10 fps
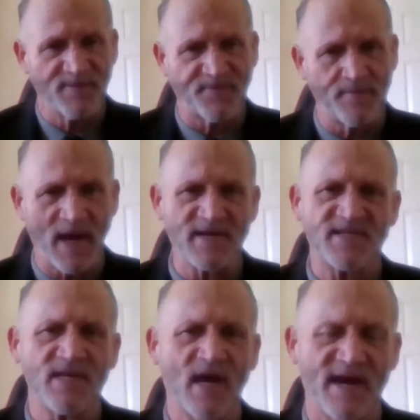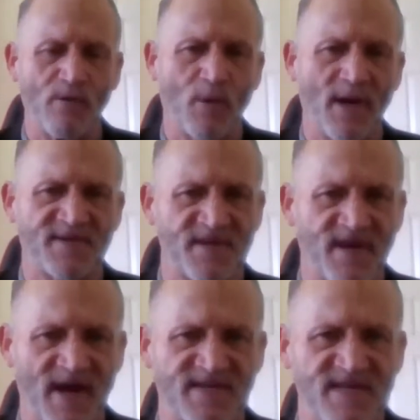But from 1991 to
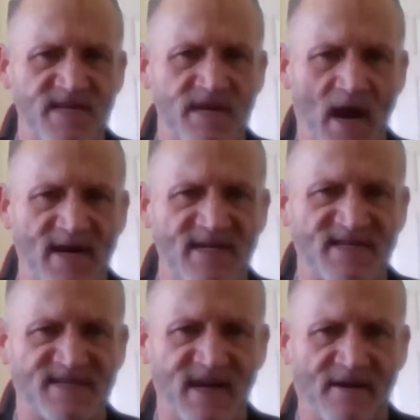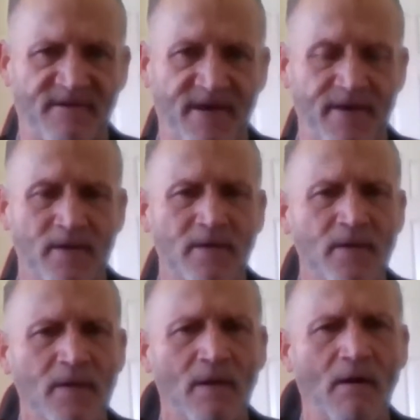1997,
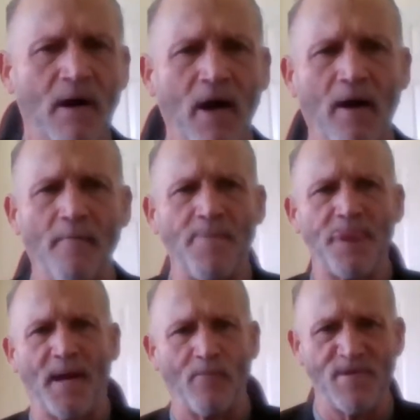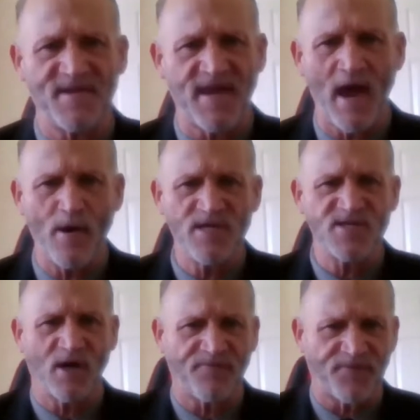I went to county
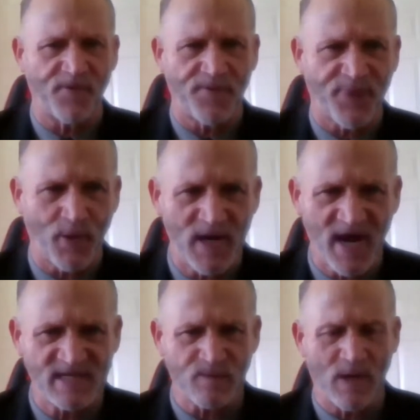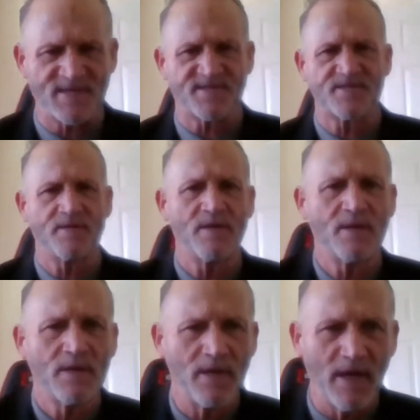jail for 30 days once.
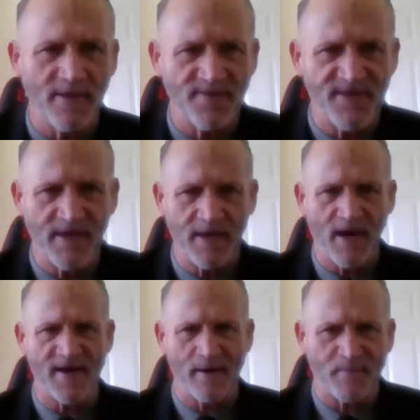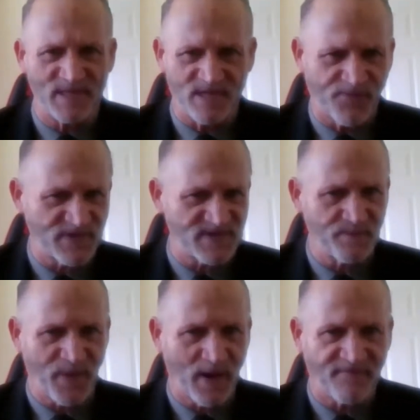And then I got busted for
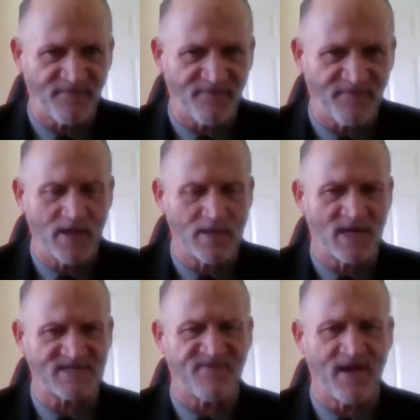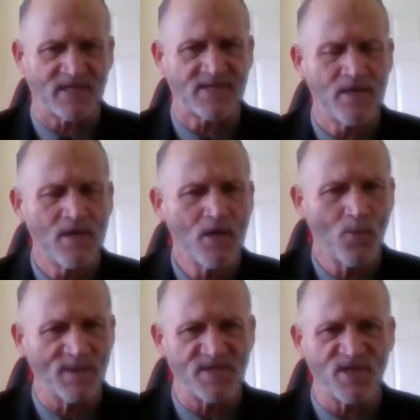some paraphernalia in Las Vegas,
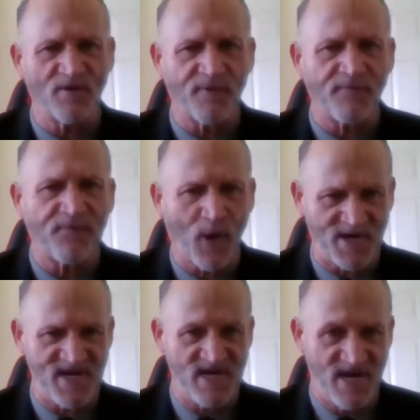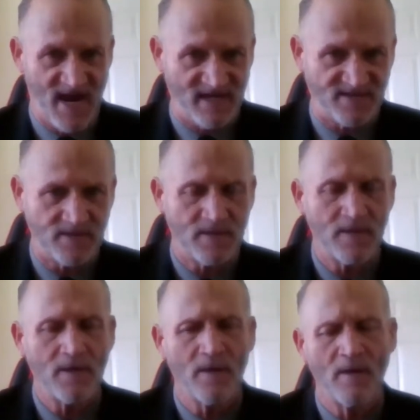went to jail for 14
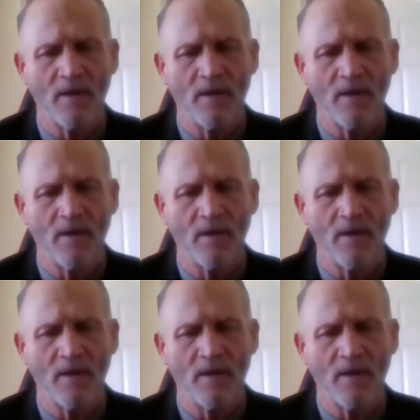days.